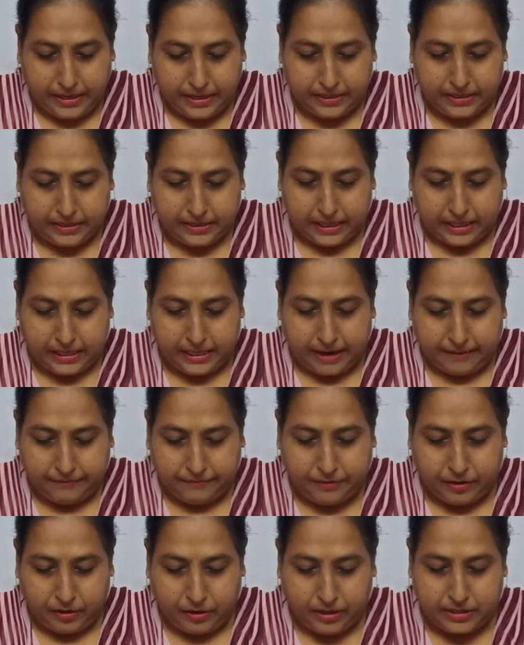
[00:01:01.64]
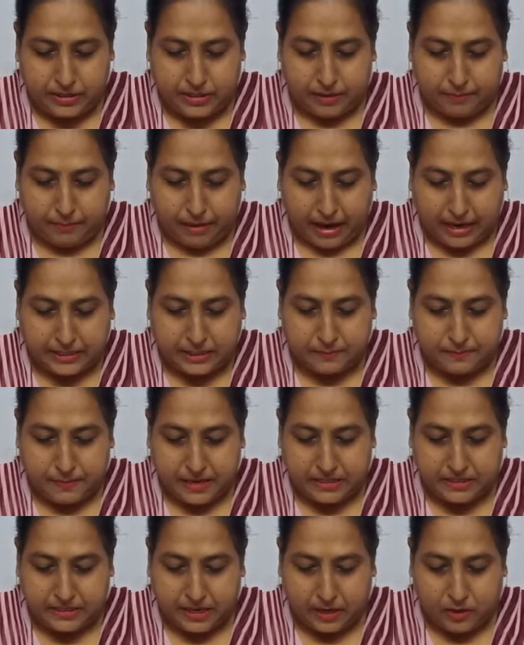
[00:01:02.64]
the left is the Mars
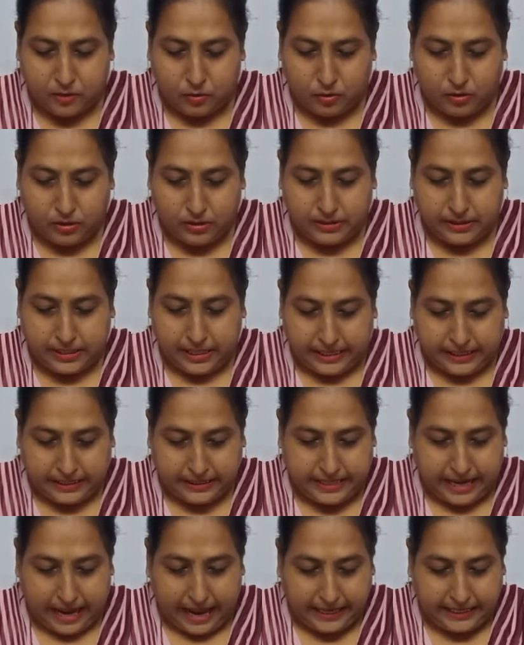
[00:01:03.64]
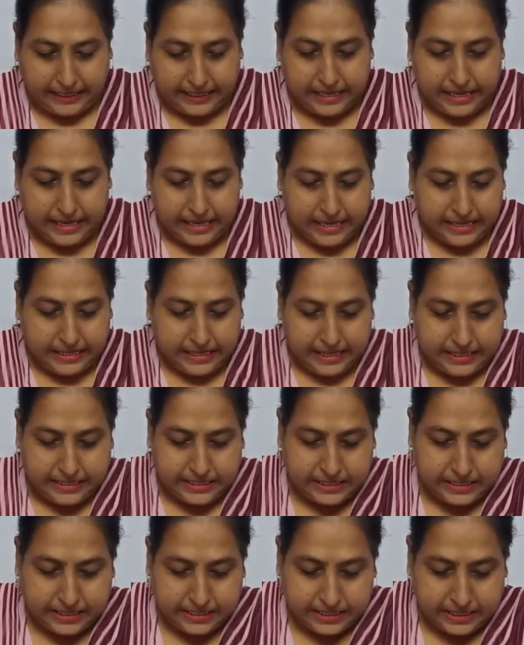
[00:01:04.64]
Space Control think tank,
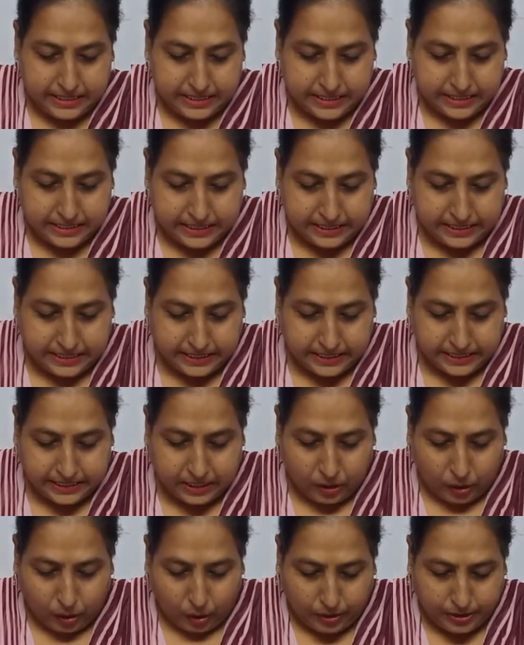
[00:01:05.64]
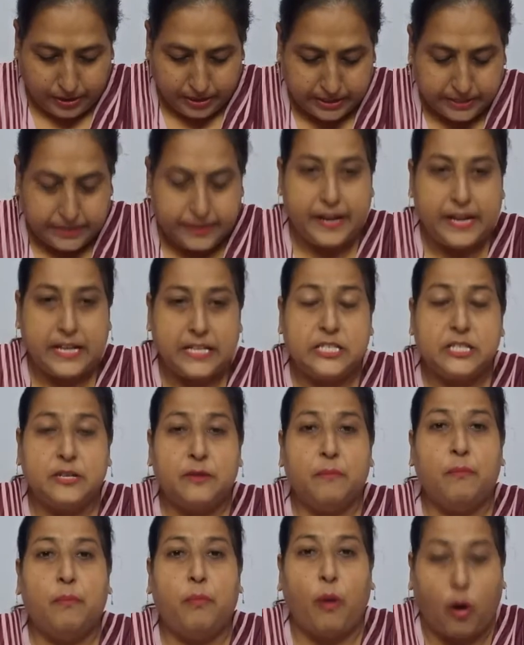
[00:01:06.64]
is seated on a raised
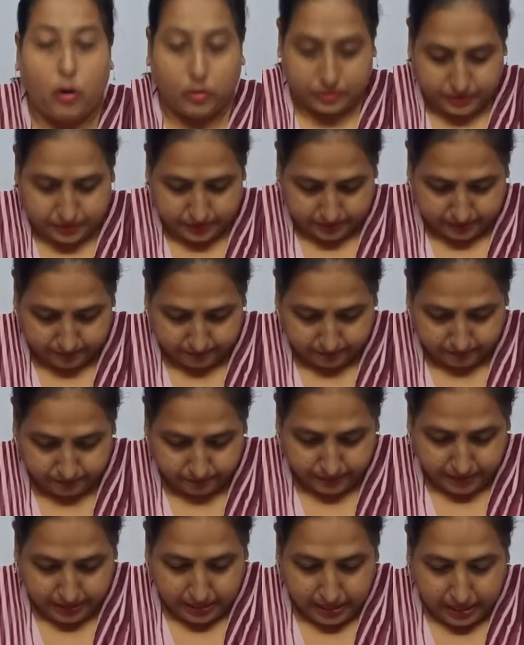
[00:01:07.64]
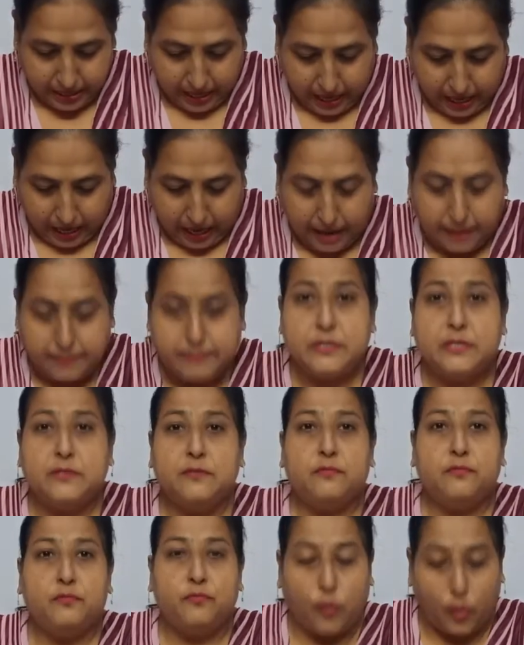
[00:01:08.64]
box, arms
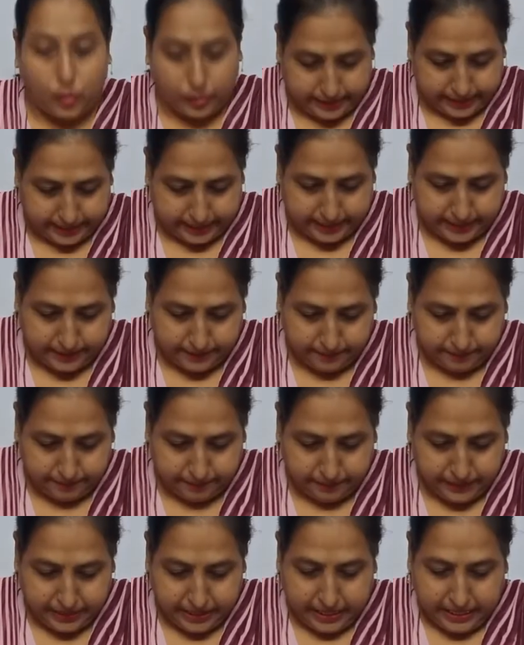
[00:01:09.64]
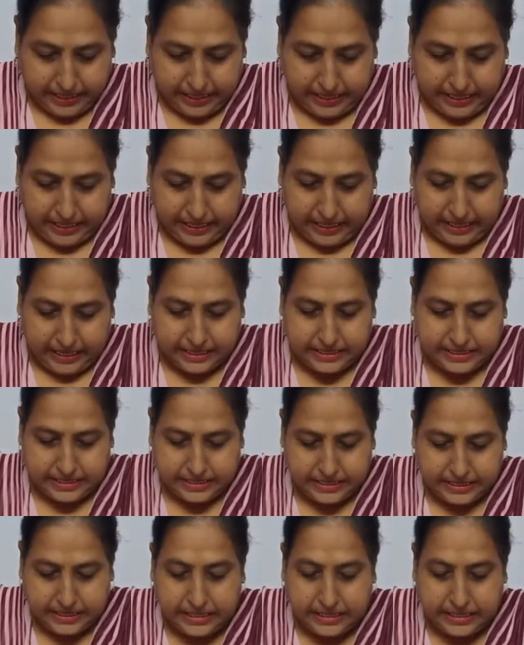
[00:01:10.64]
folded. He has